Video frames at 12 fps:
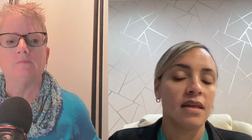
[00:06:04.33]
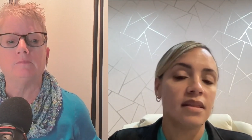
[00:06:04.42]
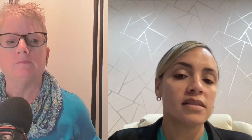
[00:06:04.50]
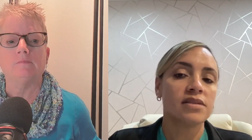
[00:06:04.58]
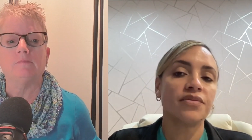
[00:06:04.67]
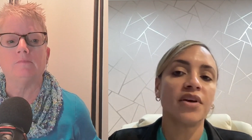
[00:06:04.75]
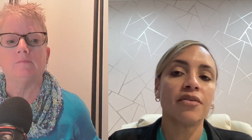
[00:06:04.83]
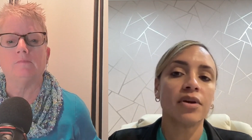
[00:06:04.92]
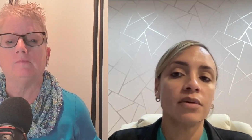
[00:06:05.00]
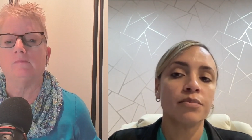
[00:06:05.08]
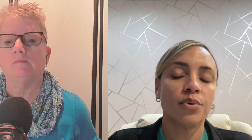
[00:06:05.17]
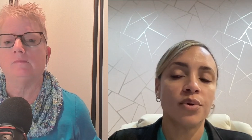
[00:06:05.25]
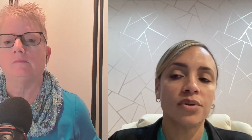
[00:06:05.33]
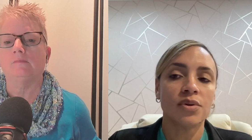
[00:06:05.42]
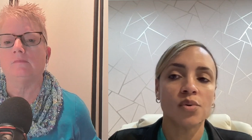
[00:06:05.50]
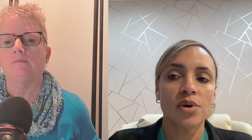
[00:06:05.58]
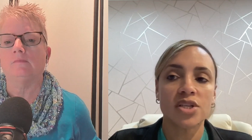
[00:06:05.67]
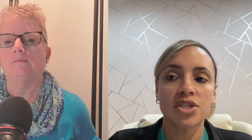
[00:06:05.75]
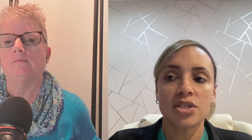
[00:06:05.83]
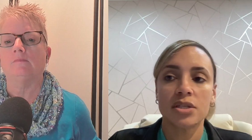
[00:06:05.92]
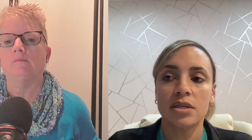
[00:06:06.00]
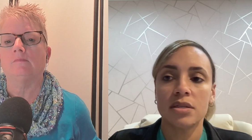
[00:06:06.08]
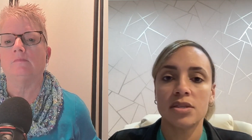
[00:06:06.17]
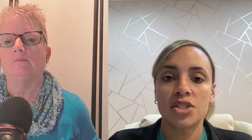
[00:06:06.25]
It's a very important
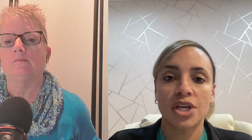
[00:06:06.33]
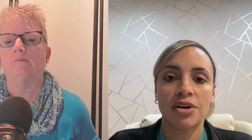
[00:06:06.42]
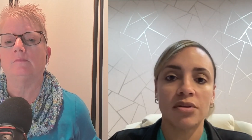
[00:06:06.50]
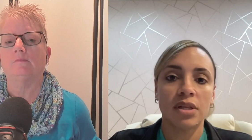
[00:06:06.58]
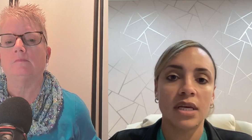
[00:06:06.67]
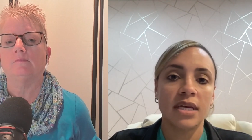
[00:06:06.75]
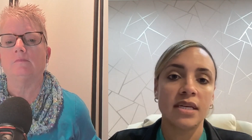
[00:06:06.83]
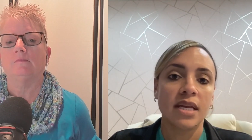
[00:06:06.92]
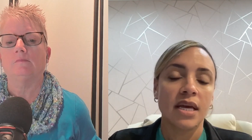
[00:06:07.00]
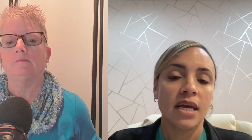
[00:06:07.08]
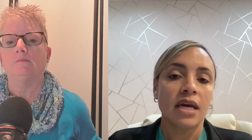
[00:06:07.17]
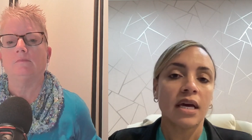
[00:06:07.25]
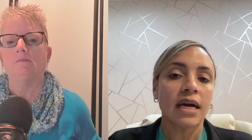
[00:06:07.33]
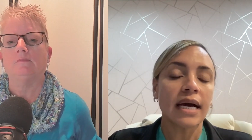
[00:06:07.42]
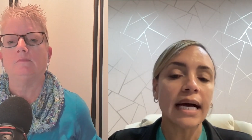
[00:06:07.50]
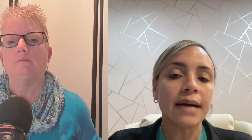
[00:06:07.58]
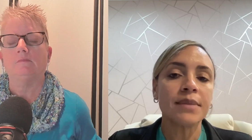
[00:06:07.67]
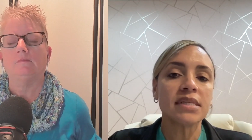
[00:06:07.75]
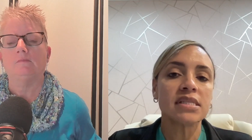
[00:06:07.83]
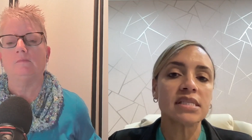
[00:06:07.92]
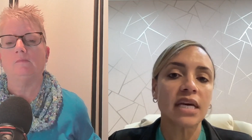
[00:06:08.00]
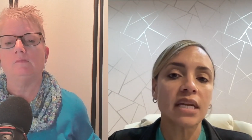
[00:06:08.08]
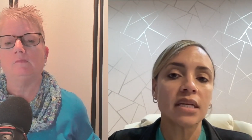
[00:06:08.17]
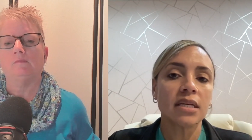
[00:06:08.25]
question, Geraldine. Common
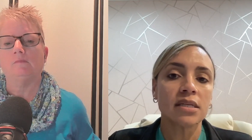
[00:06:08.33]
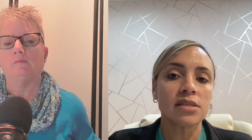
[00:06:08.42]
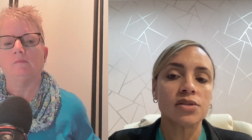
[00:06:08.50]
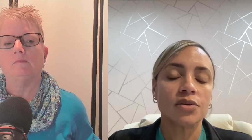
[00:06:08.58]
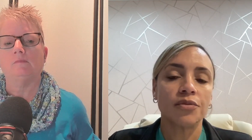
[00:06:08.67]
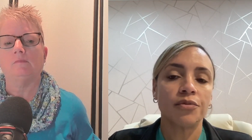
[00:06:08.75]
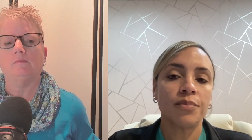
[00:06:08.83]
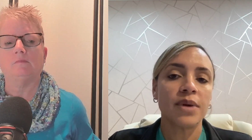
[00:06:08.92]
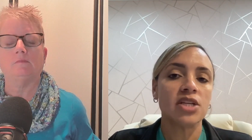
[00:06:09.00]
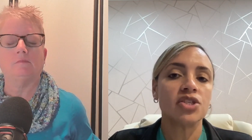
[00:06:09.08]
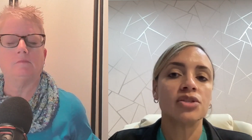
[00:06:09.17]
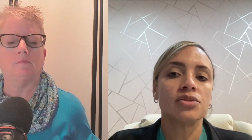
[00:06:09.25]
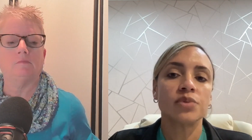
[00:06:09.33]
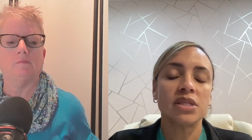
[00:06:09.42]
settings for patients with